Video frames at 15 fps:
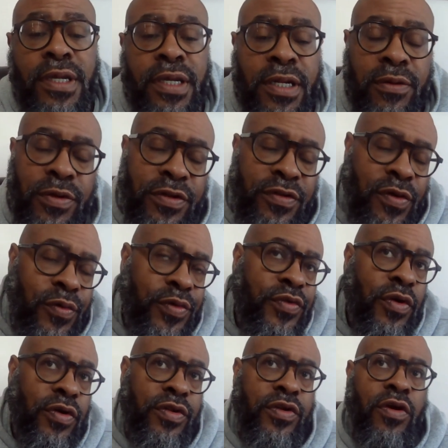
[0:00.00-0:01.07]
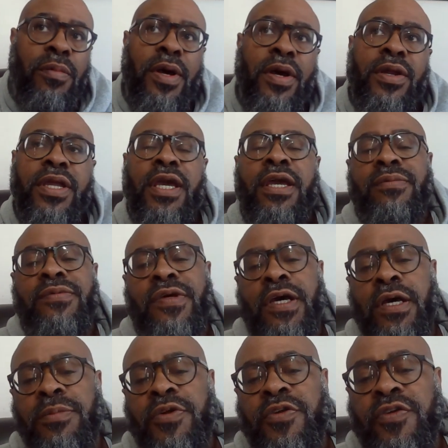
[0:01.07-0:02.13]
And the reason I want to talk to y'all about game
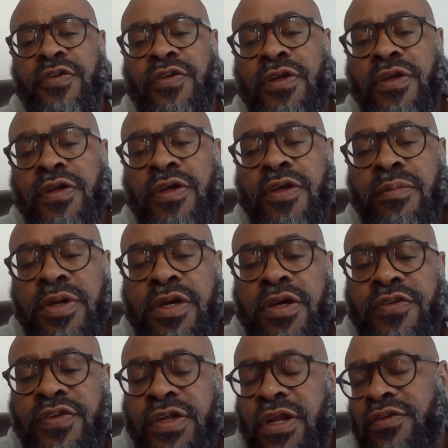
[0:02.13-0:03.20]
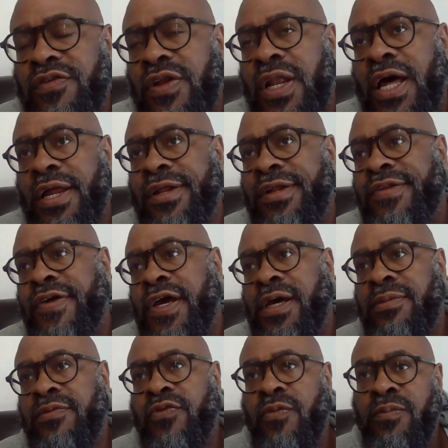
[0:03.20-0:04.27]
time is because see, there's a lot of
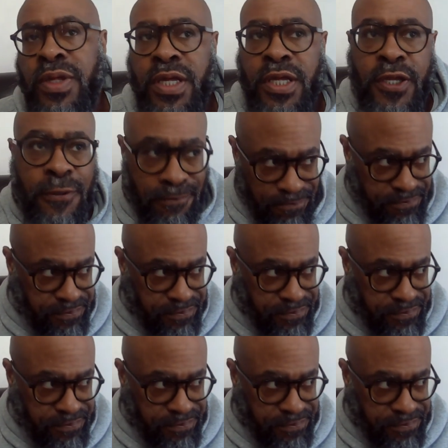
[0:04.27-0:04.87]
times with me,